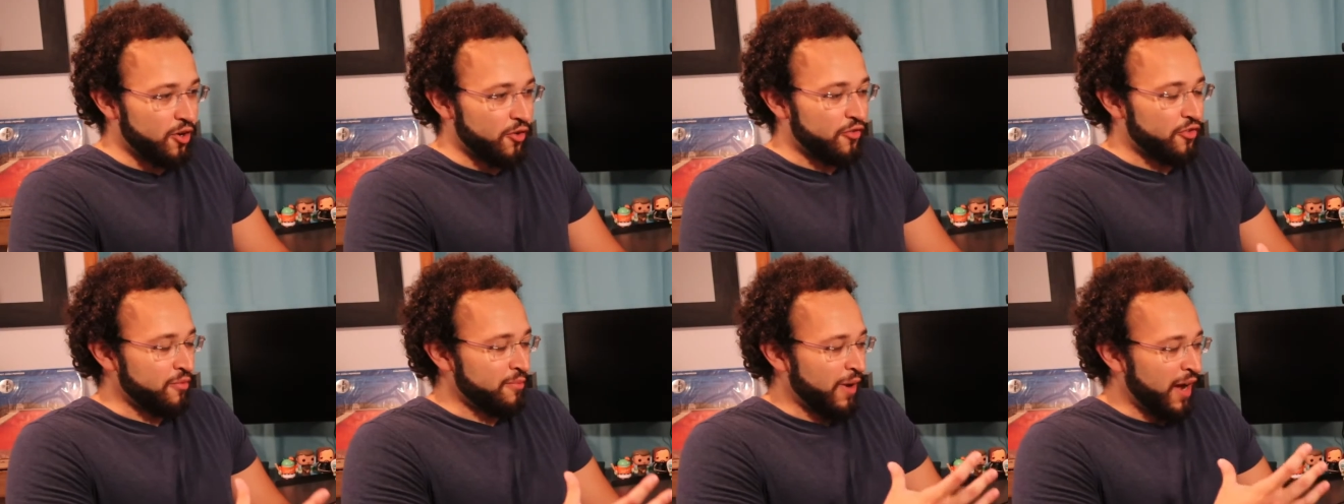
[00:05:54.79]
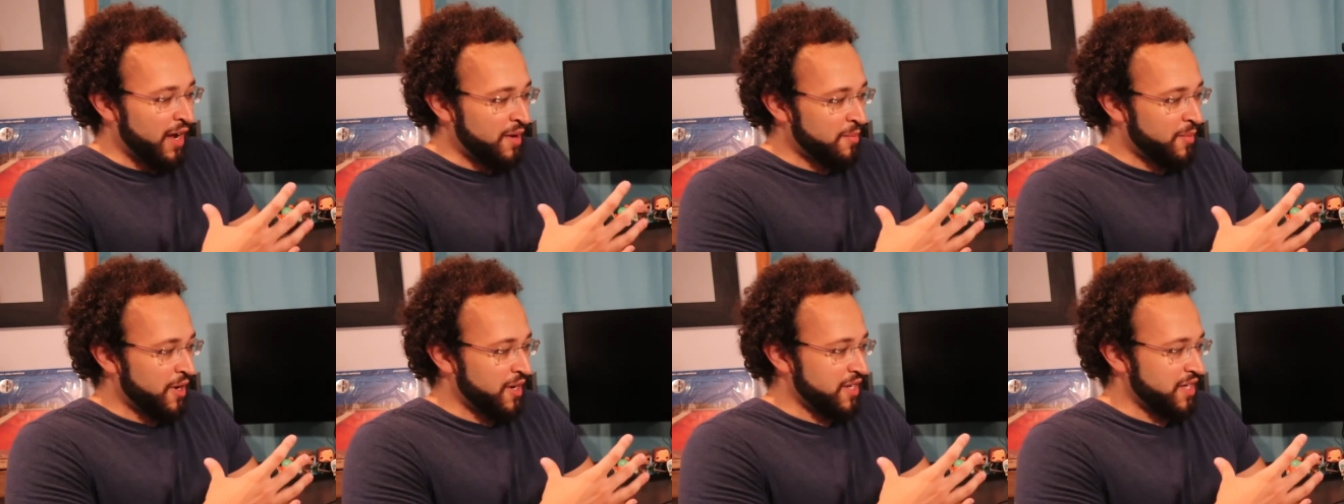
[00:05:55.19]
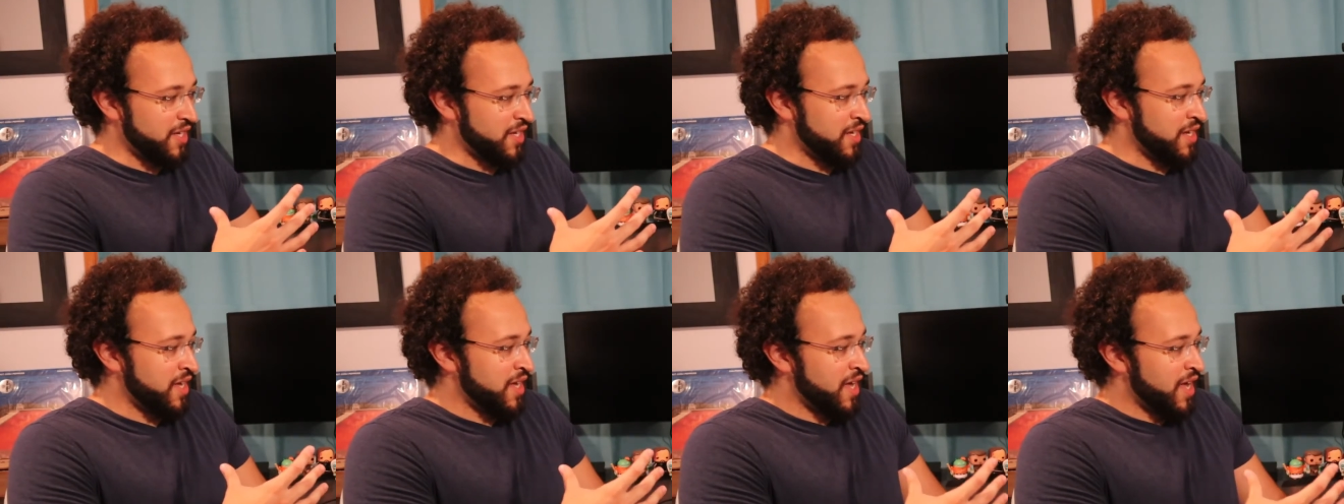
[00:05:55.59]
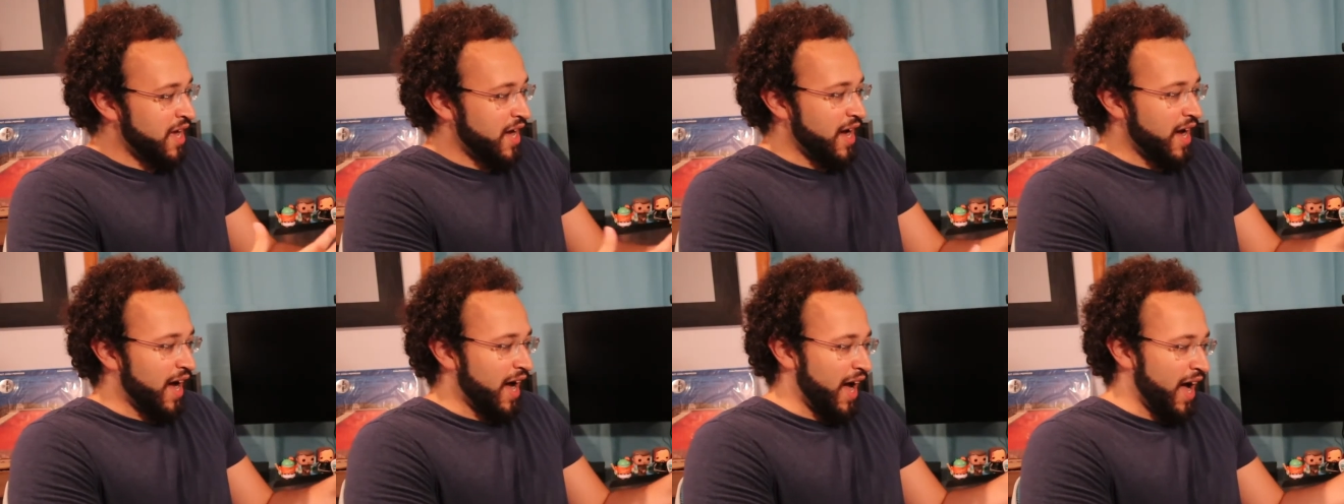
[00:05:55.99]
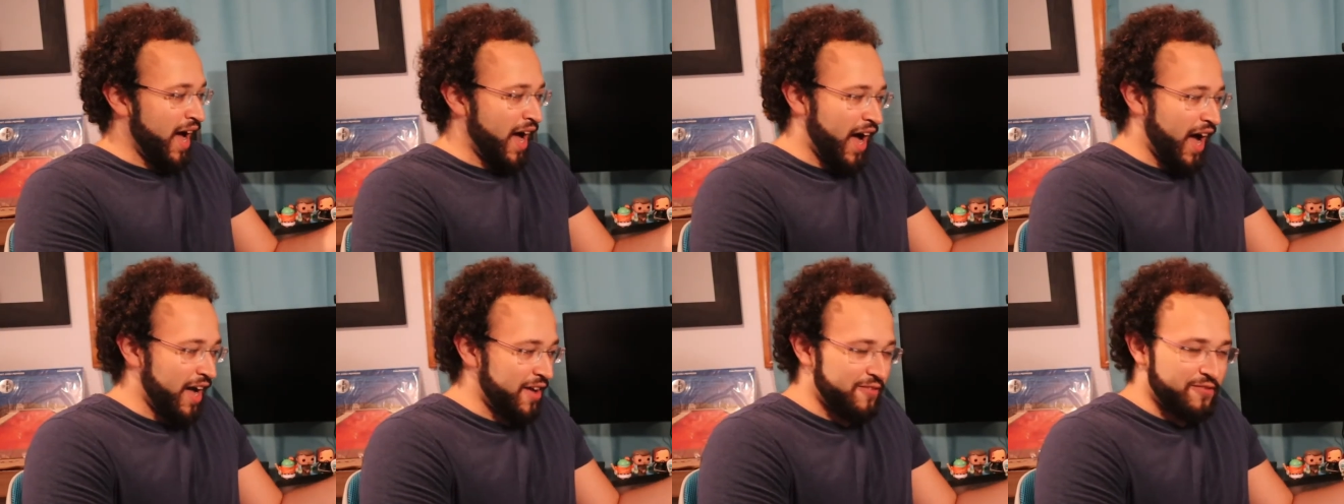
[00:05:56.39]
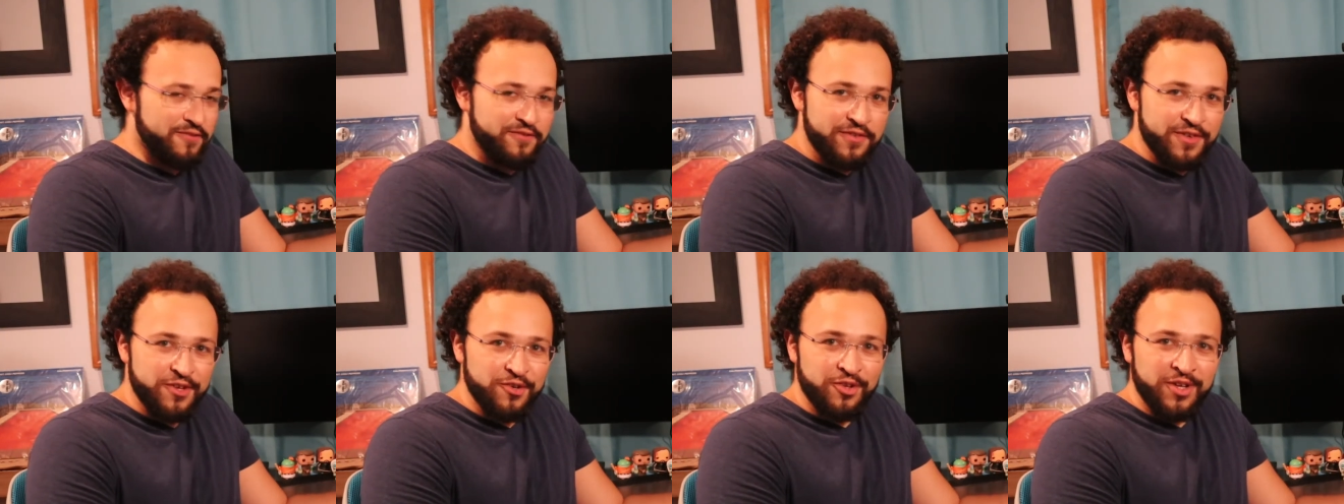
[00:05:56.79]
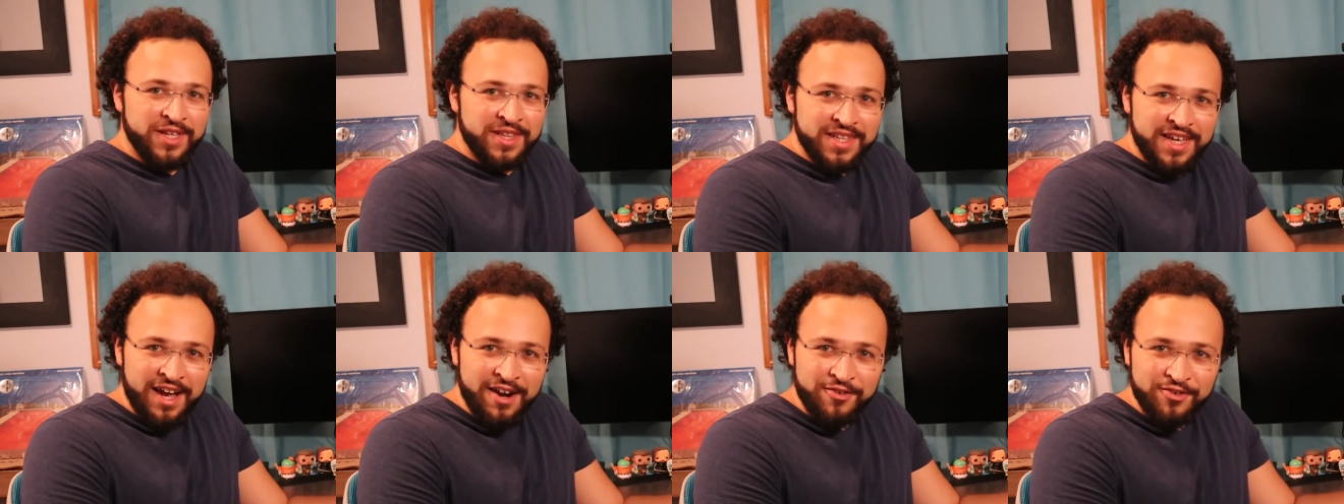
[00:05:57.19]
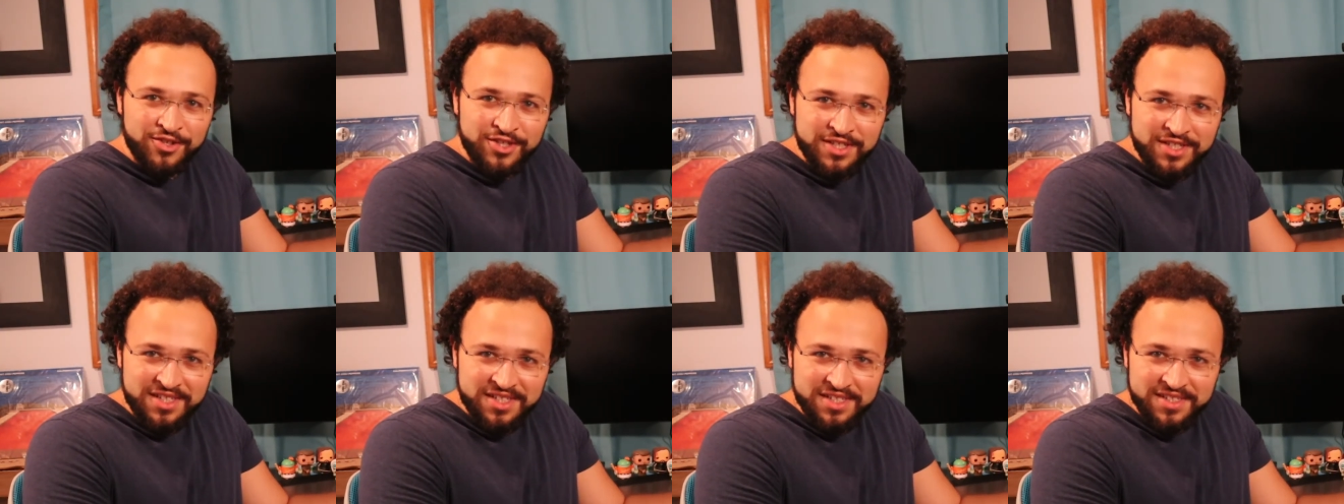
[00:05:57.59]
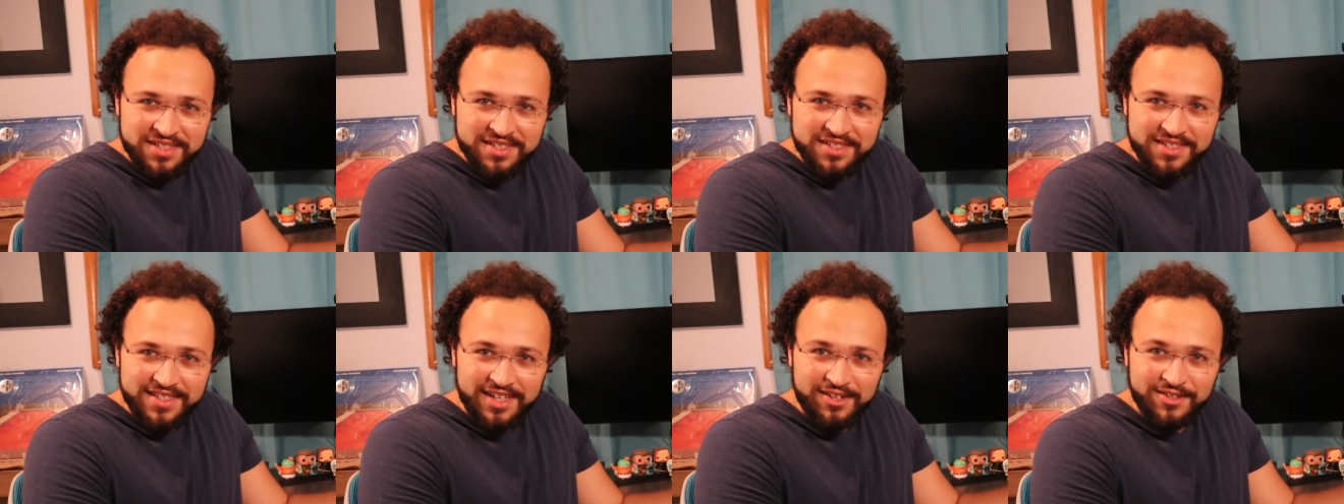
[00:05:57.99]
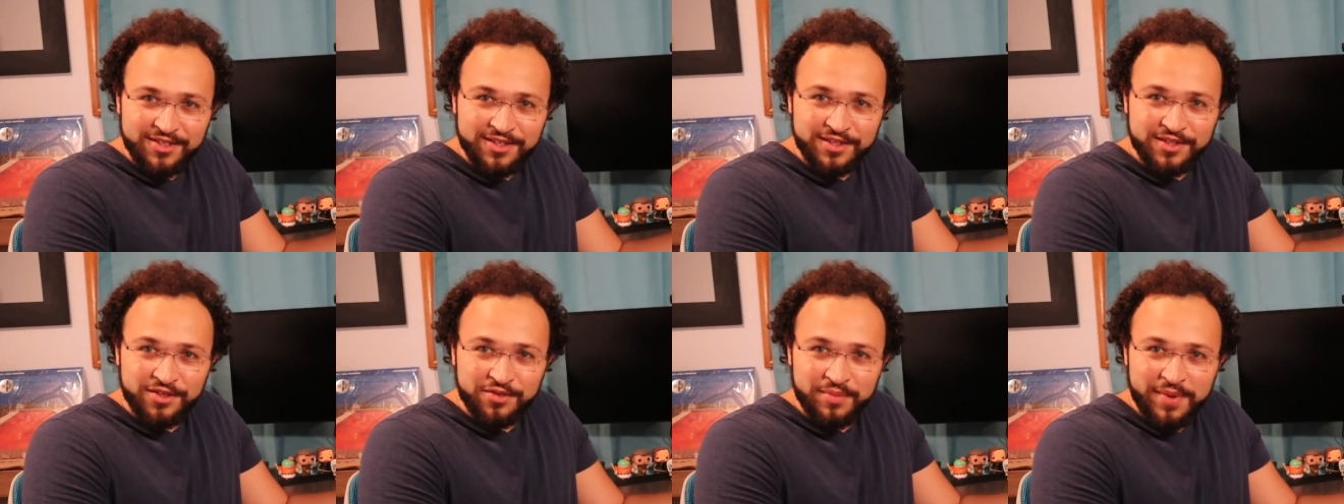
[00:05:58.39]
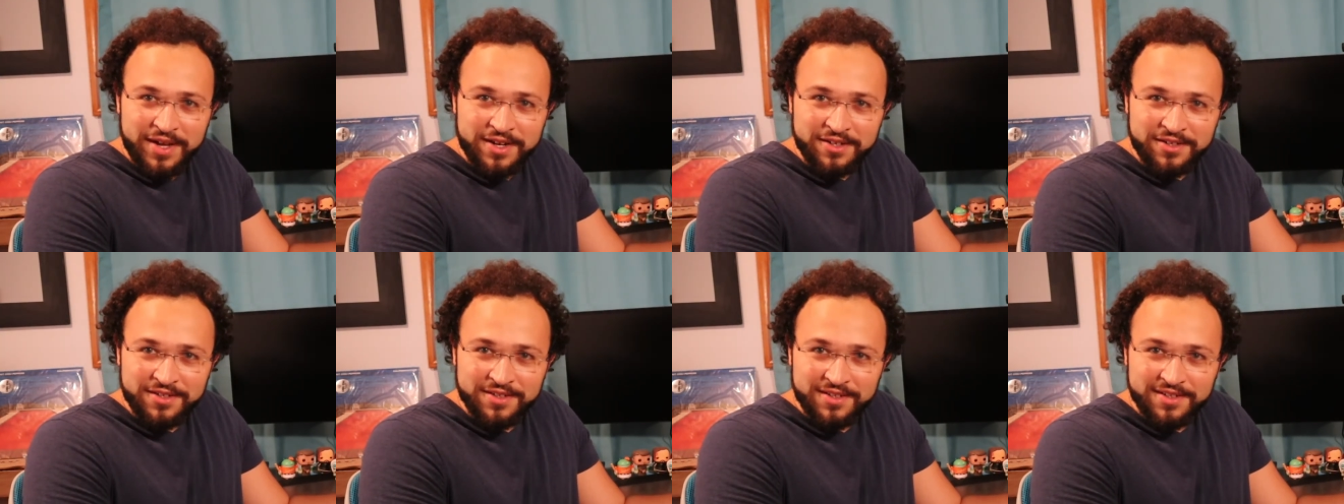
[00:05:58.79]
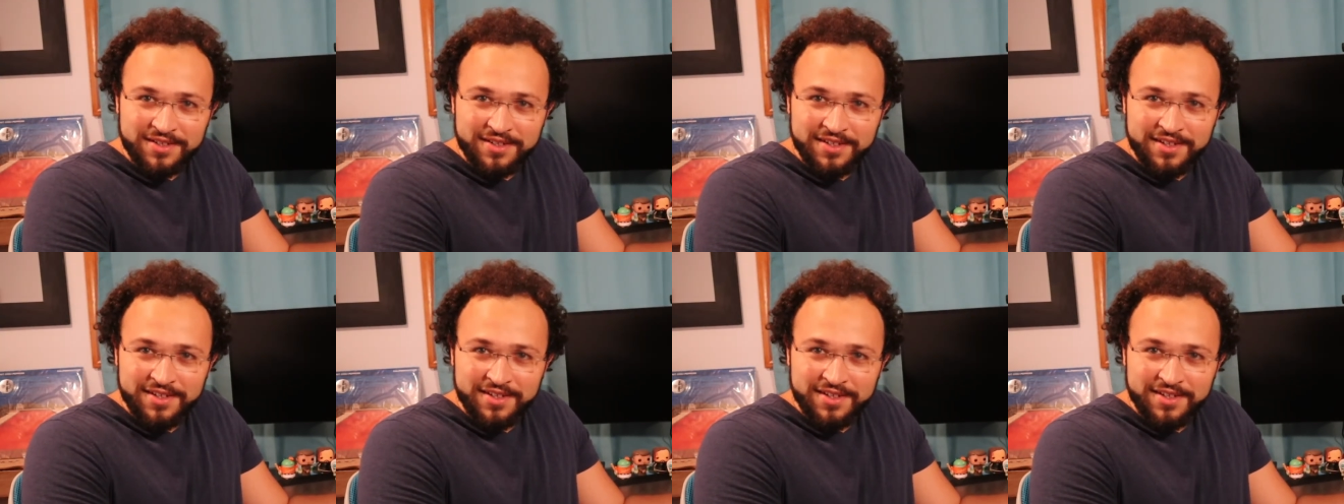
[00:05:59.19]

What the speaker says: For my money, I feel like the Heresy sounds a little better,